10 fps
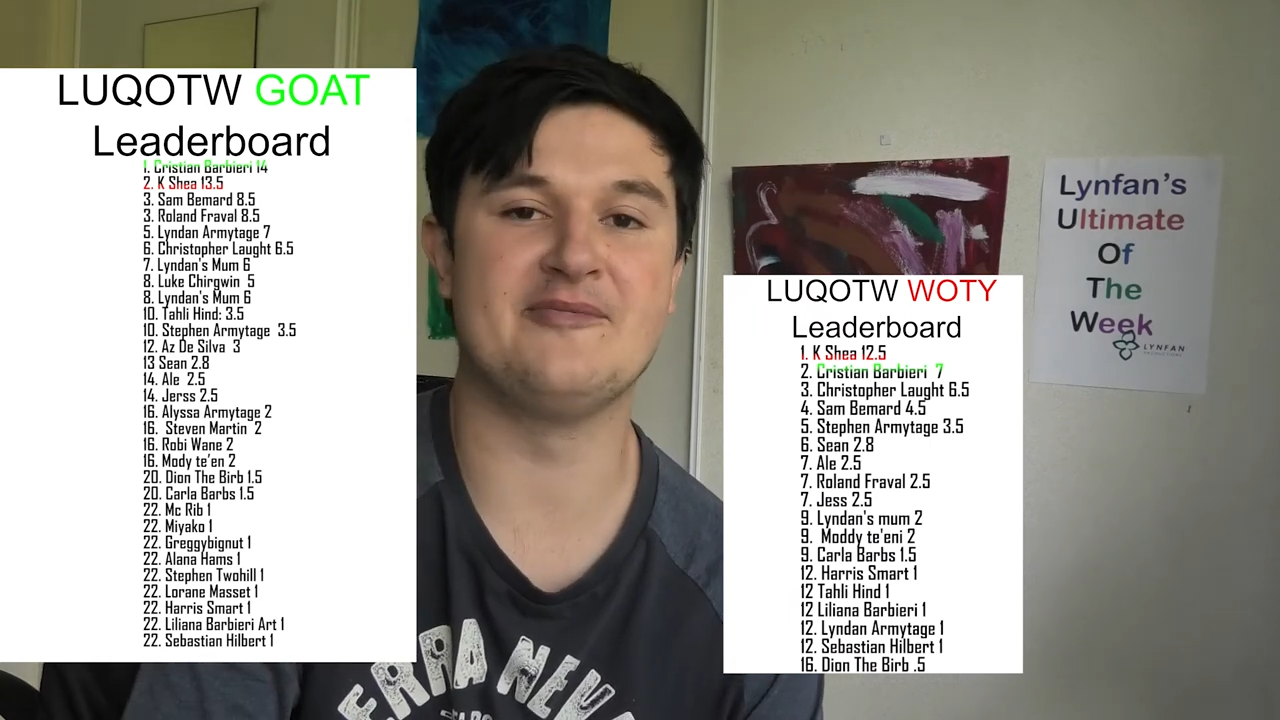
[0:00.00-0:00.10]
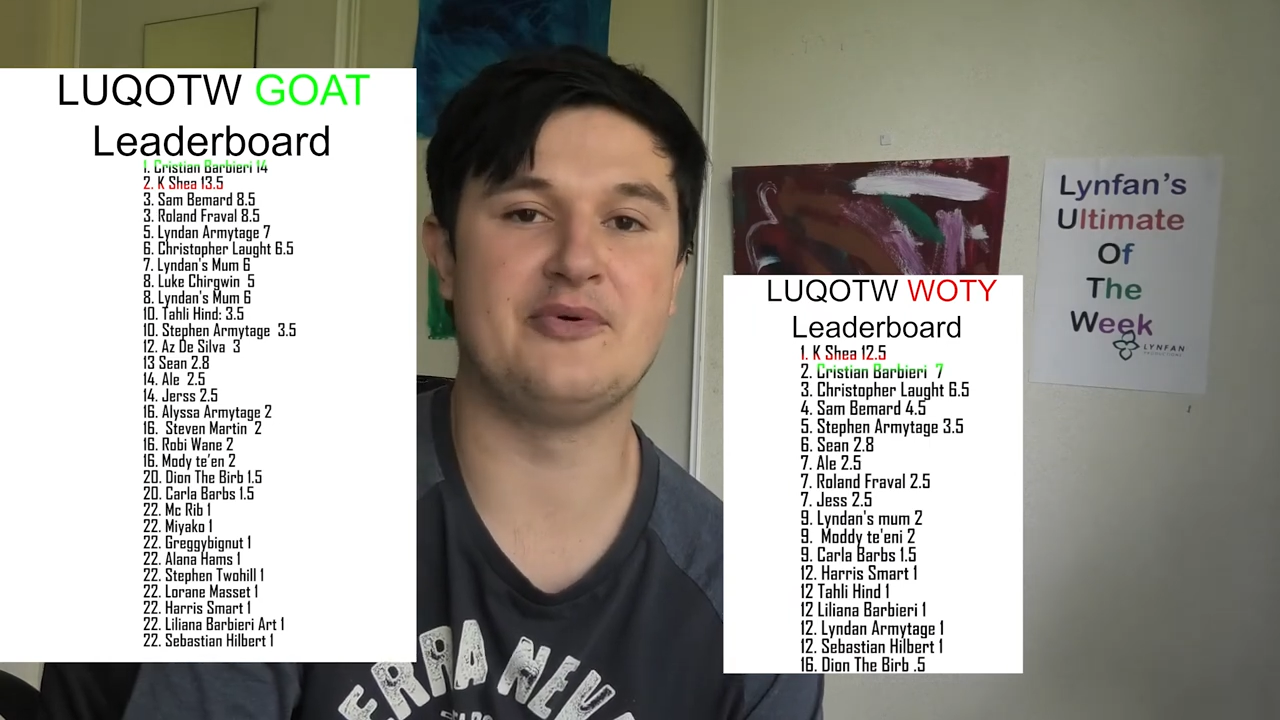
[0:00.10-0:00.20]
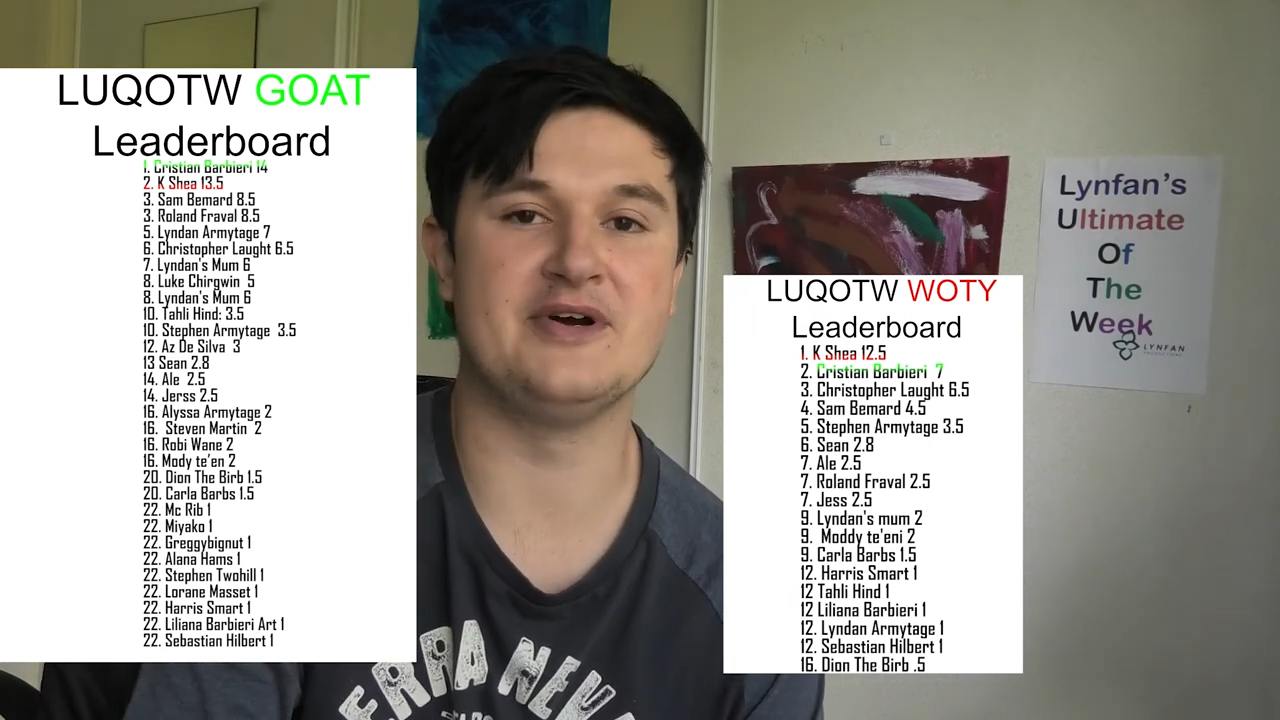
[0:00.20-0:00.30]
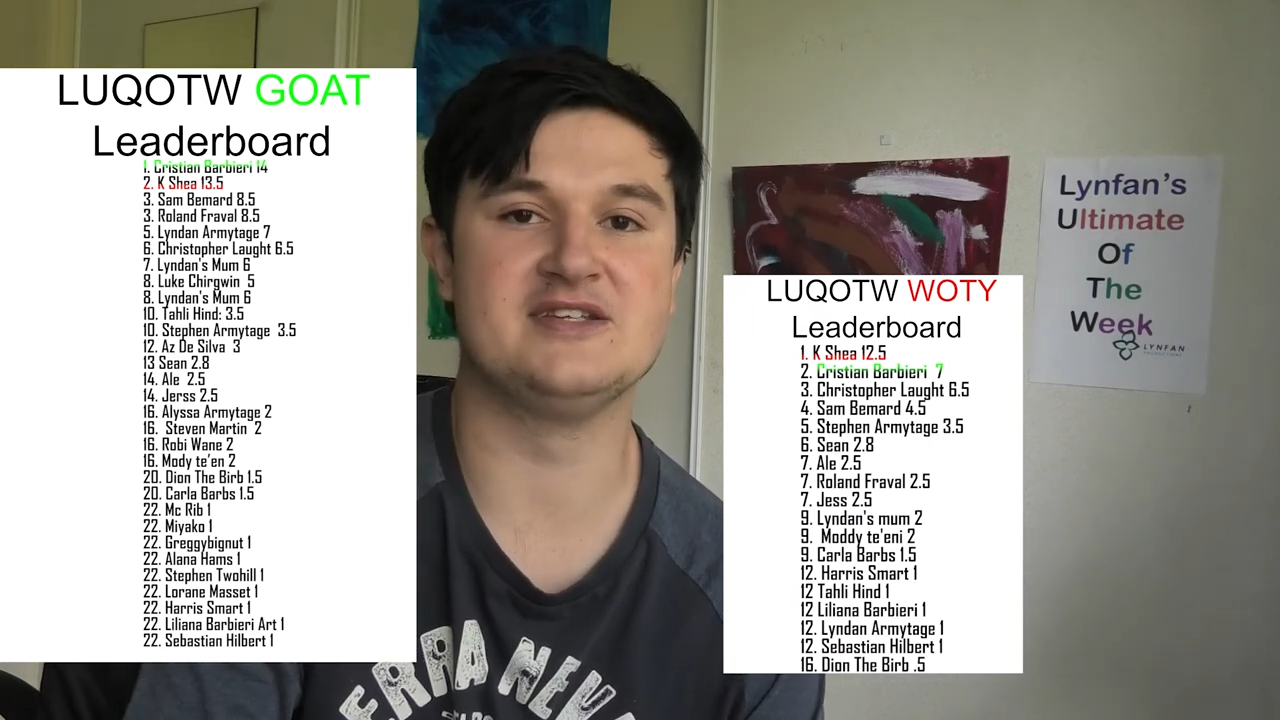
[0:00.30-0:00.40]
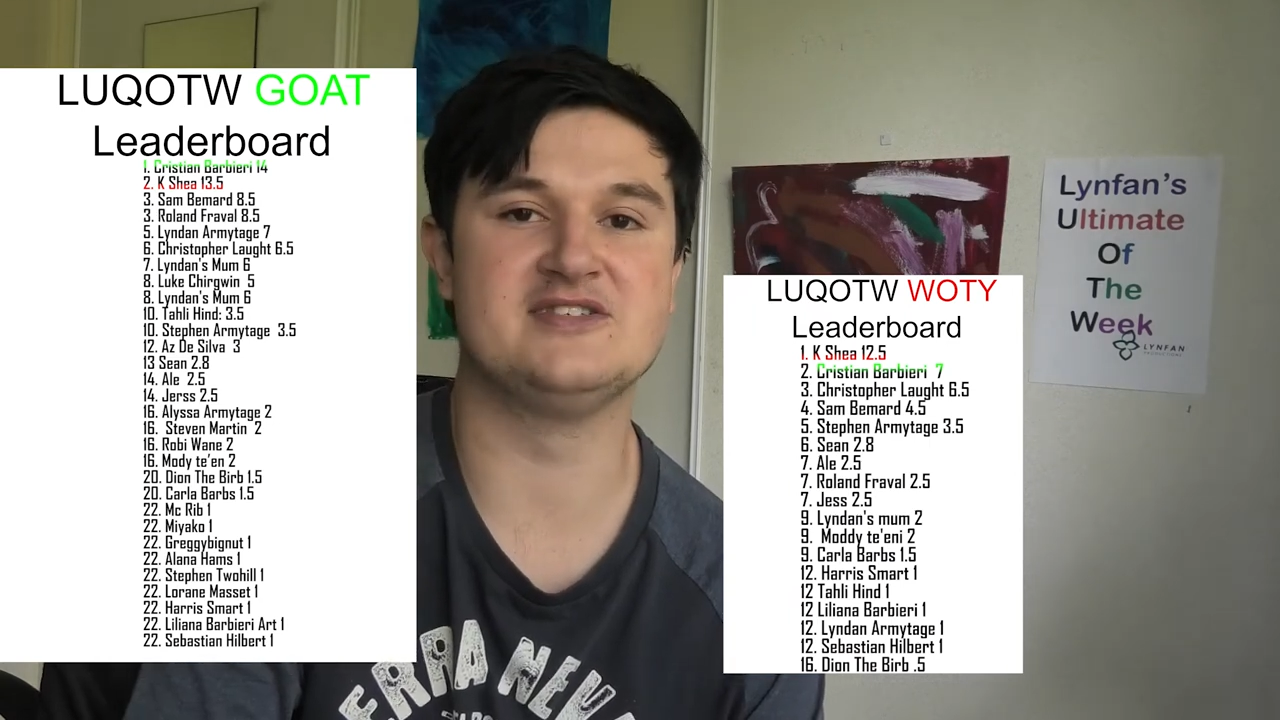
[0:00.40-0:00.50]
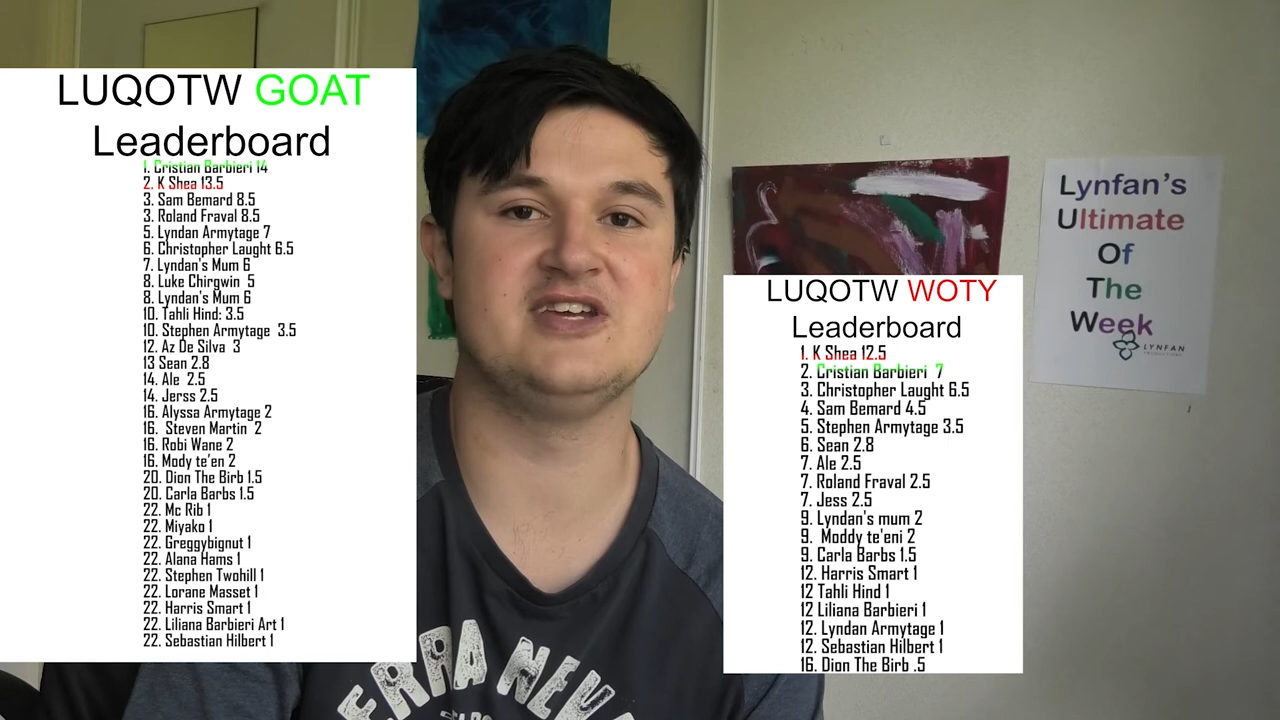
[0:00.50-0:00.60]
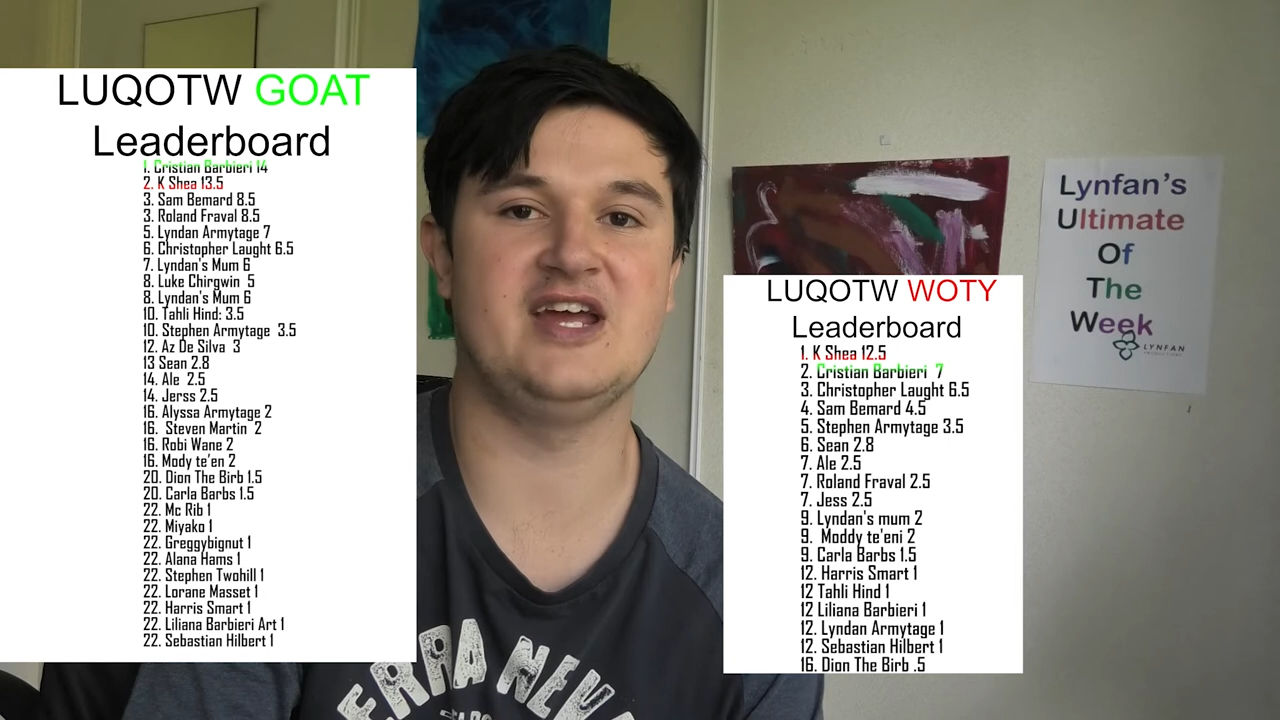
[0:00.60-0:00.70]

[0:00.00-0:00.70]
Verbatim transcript: points